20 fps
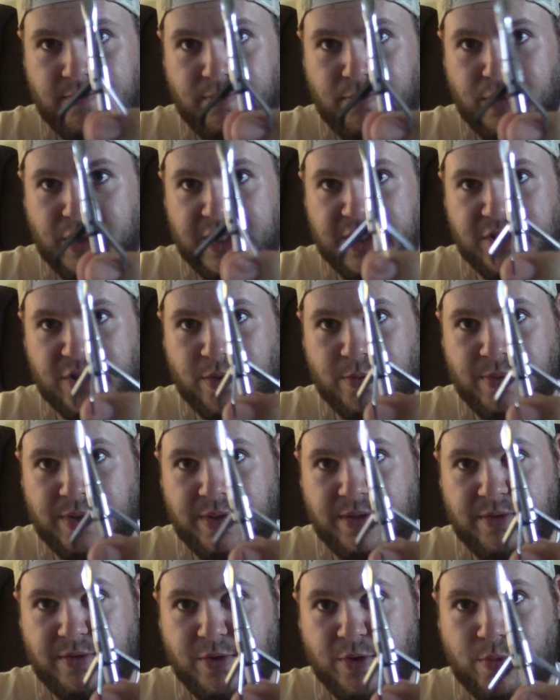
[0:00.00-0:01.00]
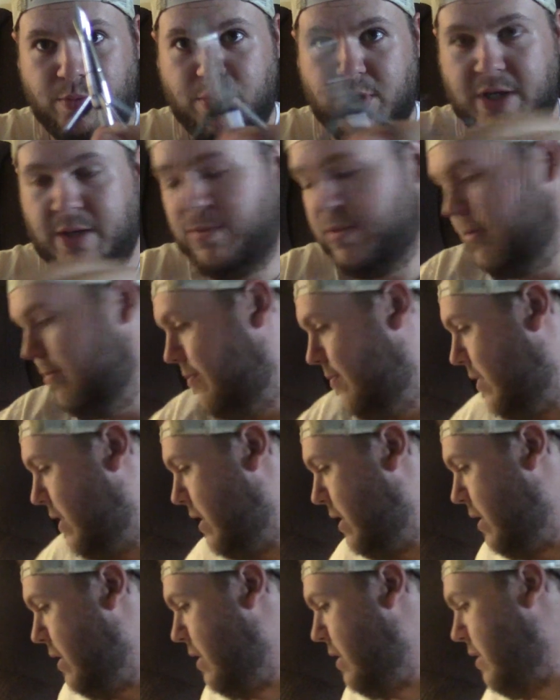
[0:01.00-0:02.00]
blades open, no problem.
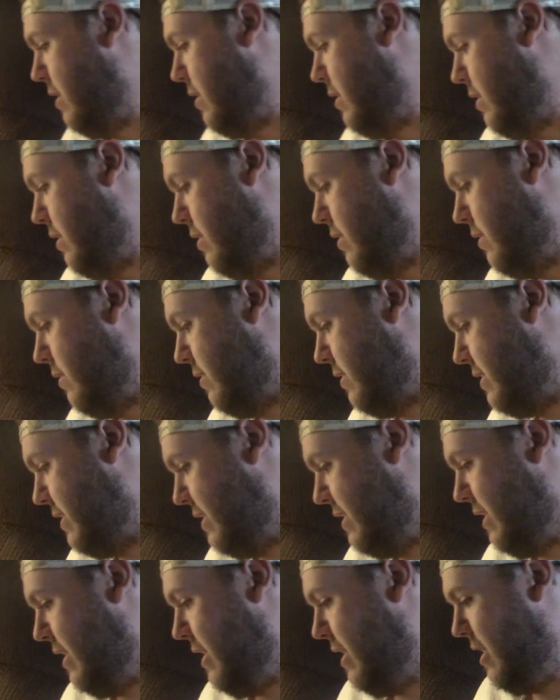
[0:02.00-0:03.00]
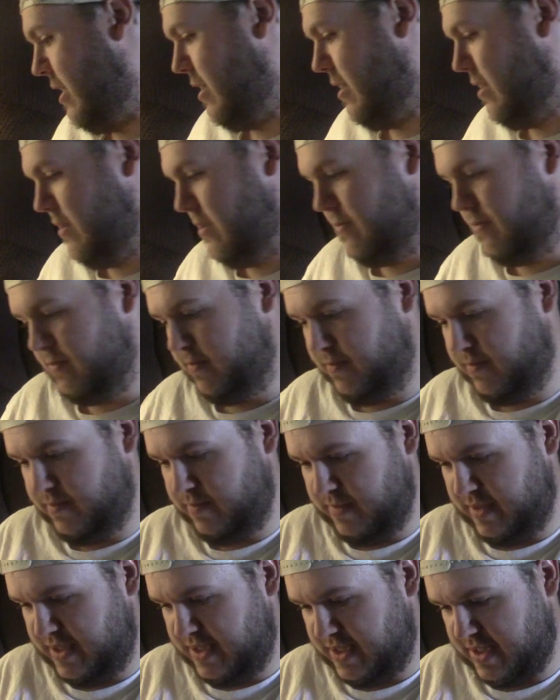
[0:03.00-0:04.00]
Let's see here.
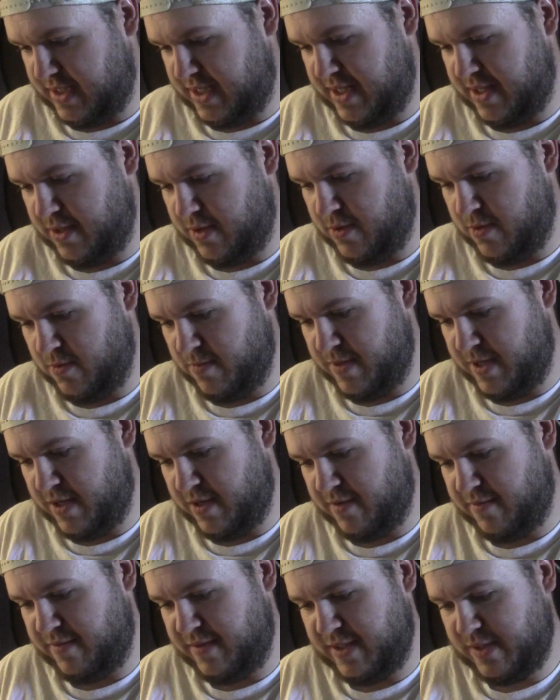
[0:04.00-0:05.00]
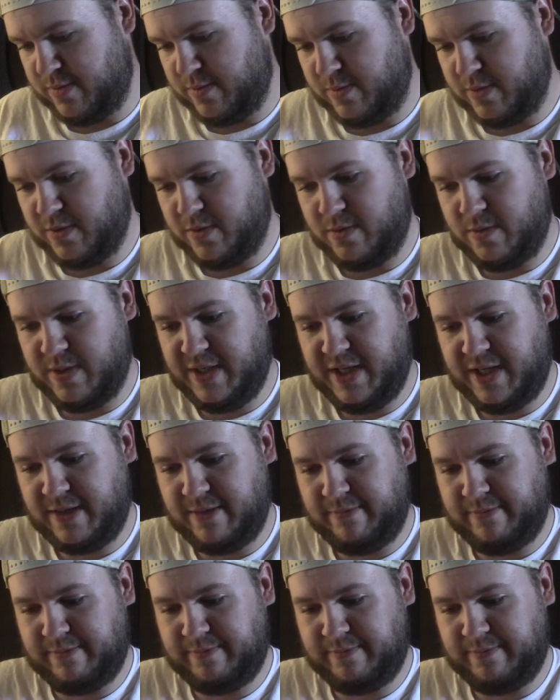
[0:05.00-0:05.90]
Slide the O-ring off this one real quick.